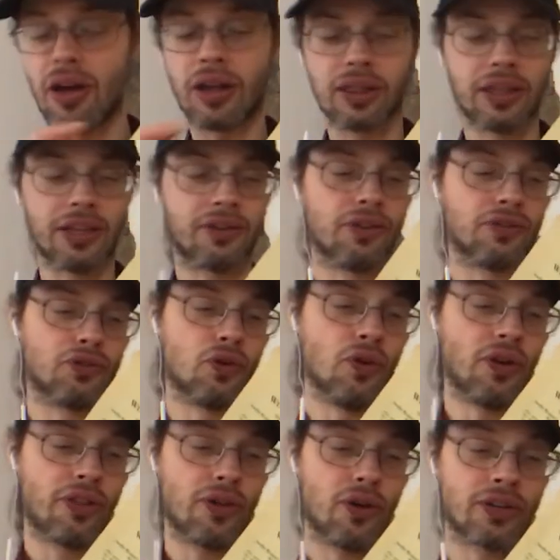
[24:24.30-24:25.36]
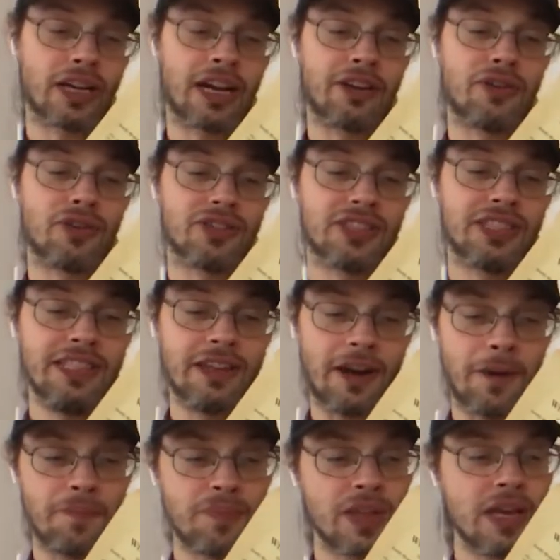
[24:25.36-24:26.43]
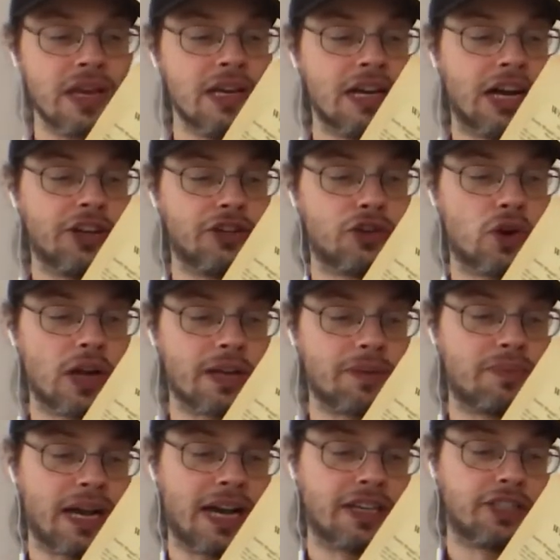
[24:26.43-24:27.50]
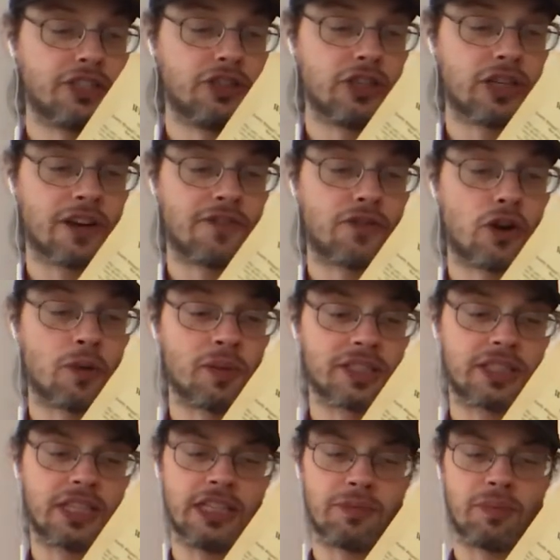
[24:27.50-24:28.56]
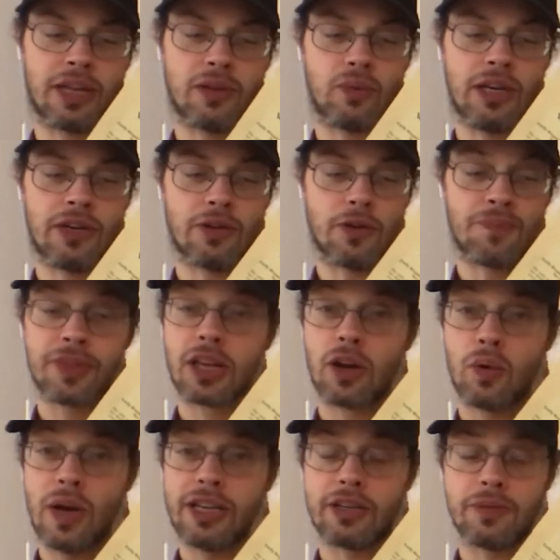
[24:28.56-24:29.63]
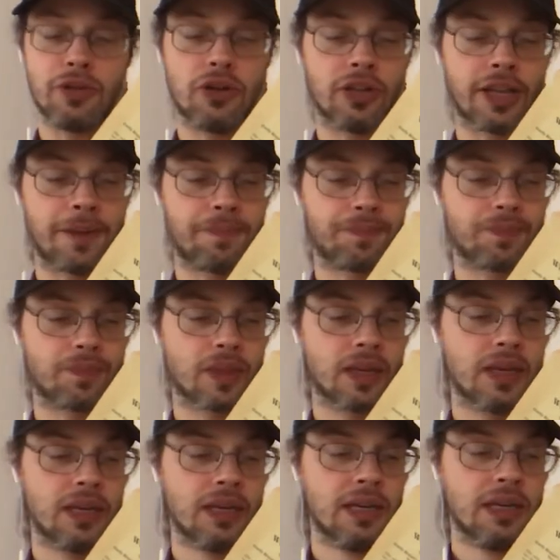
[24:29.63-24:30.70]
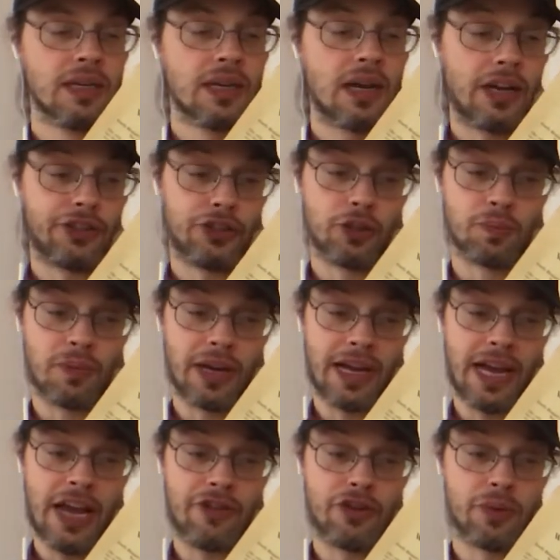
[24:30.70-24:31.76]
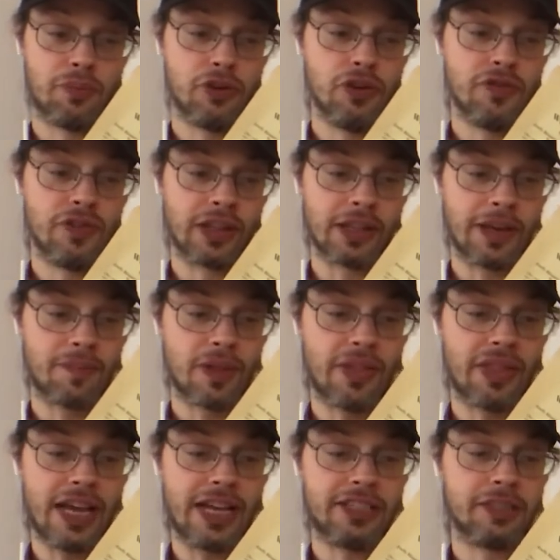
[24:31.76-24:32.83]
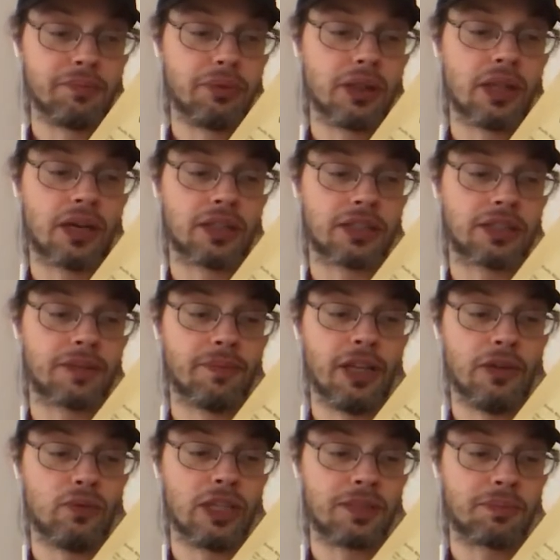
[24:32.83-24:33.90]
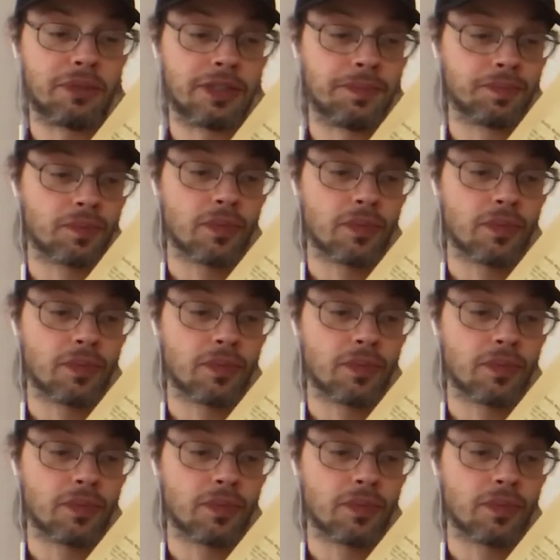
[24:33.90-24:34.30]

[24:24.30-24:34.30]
little rogue thought I had not seen her, and drawing back, she took her former station by the window, quite demurely. I shook my head reprovingly, and then she blushed and whispered,